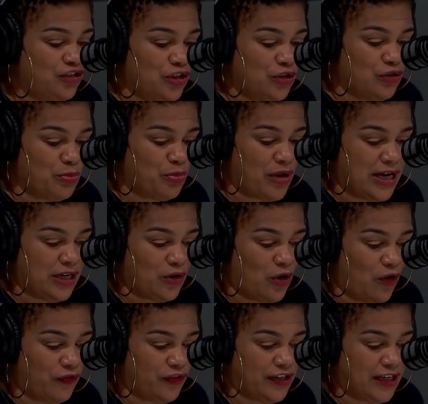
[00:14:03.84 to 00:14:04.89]
junior brain
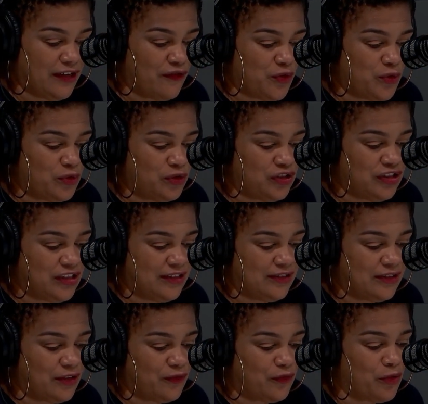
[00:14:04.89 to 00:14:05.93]
of the day. Of course,
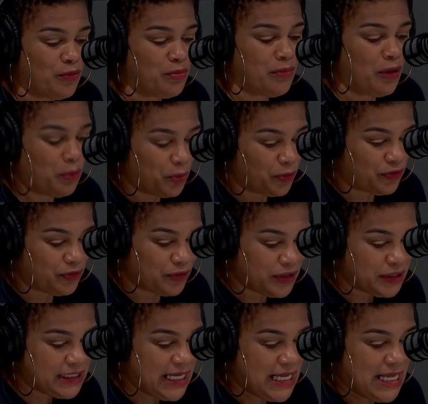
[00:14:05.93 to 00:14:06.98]
she's from
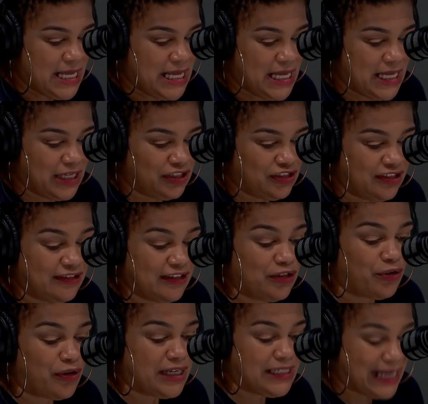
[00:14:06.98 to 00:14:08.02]
Melkbosstrand. She's
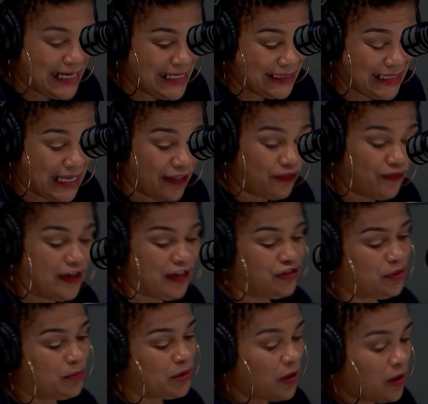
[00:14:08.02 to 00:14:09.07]
in grade 8 at the
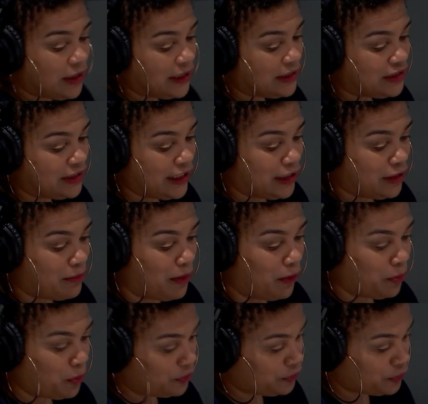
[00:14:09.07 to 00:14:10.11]
Fellowship College in
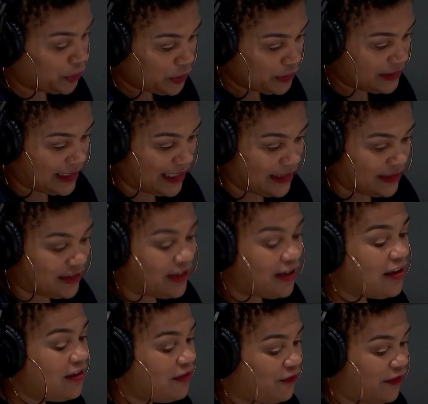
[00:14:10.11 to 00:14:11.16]
Melkbosstrand, and
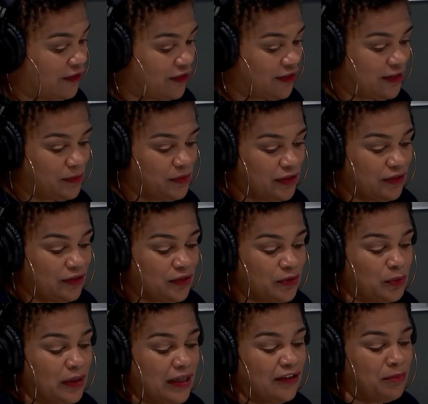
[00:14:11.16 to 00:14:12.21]
her favourite subject at
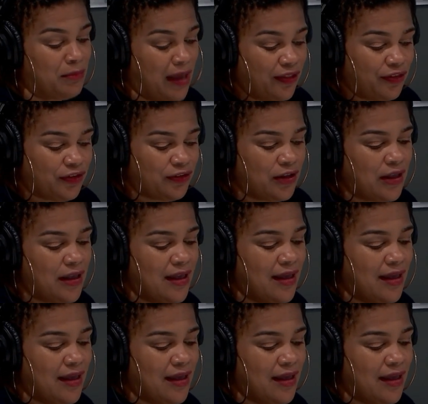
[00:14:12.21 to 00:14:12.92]
school is maths.